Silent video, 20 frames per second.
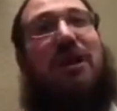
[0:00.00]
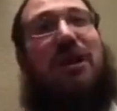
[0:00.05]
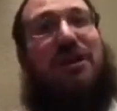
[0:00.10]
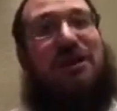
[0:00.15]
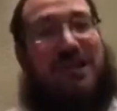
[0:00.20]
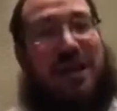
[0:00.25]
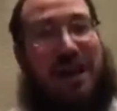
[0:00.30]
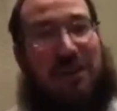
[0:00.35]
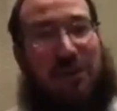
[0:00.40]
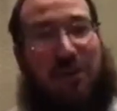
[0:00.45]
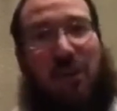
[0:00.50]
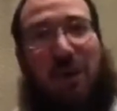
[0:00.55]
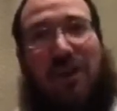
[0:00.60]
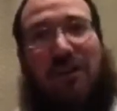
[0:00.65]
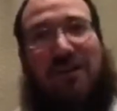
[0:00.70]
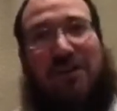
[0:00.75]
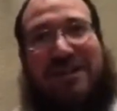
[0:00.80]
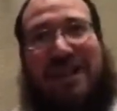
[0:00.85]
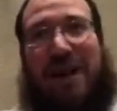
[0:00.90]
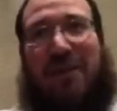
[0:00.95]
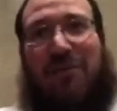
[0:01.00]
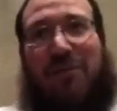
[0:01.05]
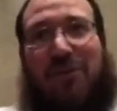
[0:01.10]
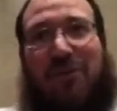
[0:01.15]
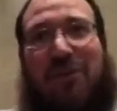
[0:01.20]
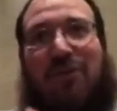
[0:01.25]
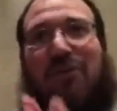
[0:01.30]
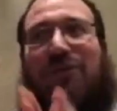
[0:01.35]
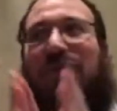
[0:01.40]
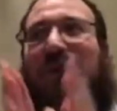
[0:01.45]
So now the water is now
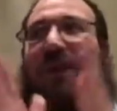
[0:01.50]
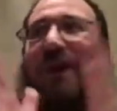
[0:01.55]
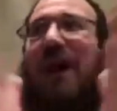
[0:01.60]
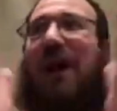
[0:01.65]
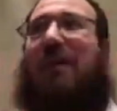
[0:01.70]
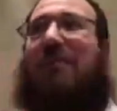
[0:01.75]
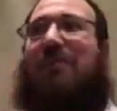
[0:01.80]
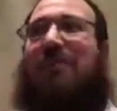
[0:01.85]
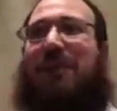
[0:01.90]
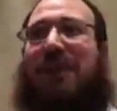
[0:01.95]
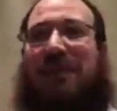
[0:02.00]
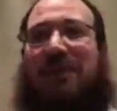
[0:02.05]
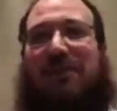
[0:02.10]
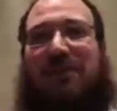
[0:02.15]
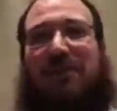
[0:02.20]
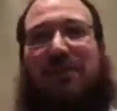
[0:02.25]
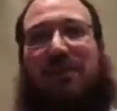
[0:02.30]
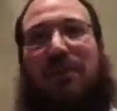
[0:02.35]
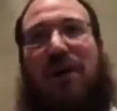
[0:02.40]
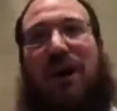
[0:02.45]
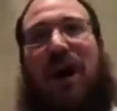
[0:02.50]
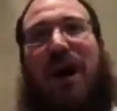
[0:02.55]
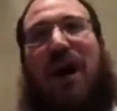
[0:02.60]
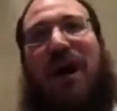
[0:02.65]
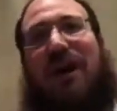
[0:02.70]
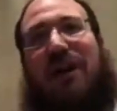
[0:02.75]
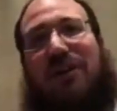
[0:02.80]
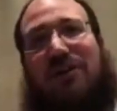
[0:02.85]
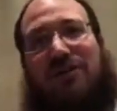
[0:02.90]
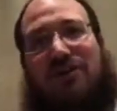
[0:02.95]
moving up into a
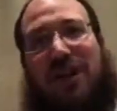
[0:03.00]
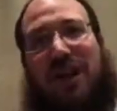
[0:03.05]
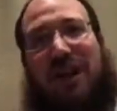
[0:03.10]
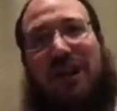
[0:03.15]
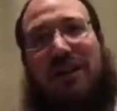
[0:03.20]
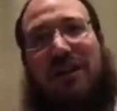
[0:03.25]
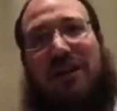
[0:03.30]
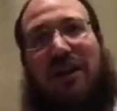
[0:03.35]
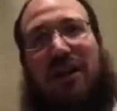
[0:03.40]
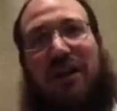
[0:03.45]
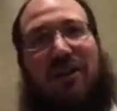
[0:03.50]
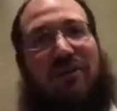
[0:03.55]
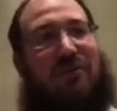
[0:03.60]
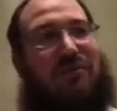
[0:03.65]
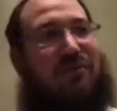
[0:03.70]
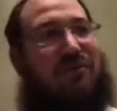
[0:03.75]
higher chain of